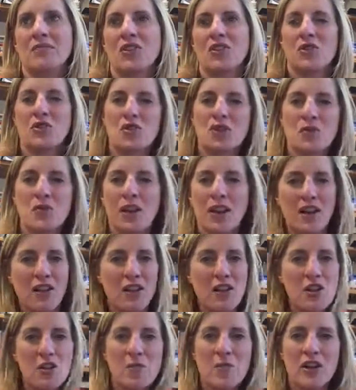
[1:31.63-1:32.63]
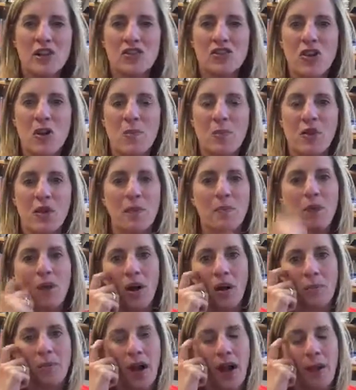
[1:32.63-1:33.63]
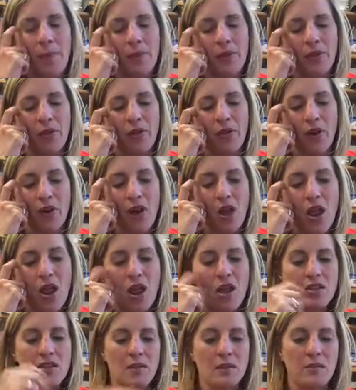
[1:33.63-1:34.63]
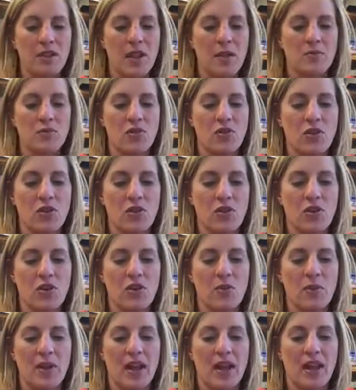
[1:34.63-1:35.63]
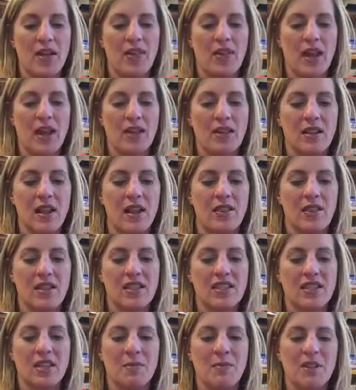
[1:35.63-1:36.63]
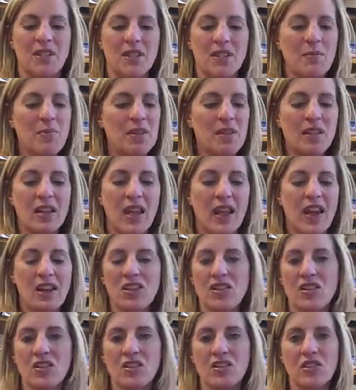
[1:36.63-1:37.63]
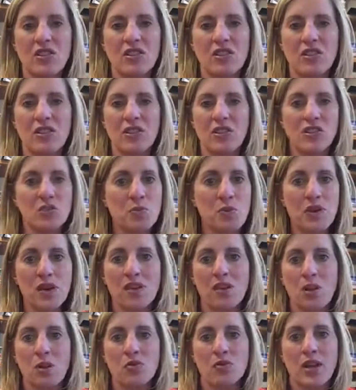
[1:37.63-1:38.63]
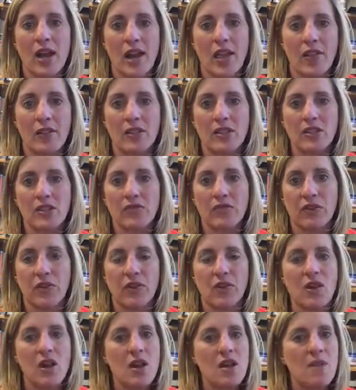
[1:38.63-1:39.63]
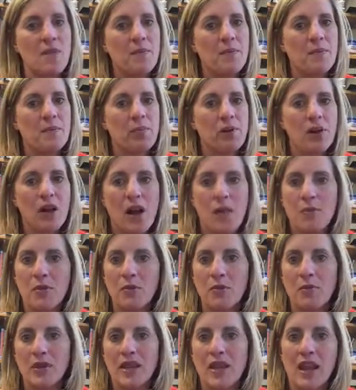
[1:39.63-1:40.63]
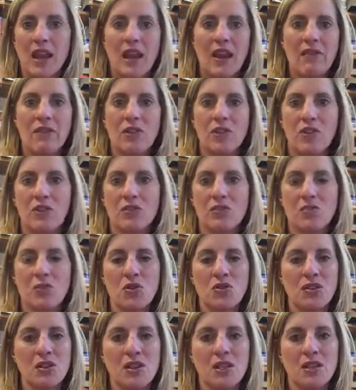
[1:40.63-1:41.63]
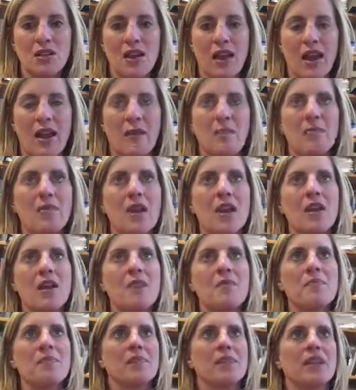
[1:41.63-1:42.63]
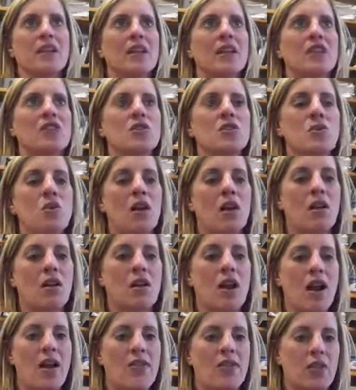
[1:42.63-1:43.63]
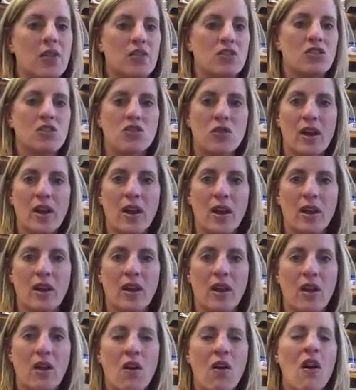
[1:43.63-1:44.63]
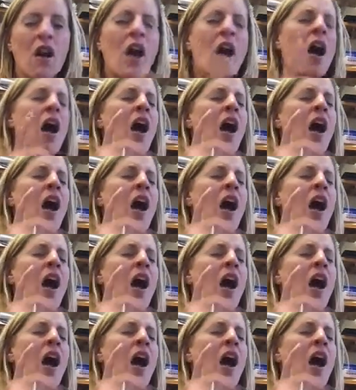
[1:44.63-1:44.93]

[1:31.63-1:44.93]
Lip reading: girls who get in a little bit of trouble are popular sometimes, or they're a little bit on that scene. But typically, actually, there's pretty low tolerance for problem behaviors. Most of the time, kids who are on the straight and narrow,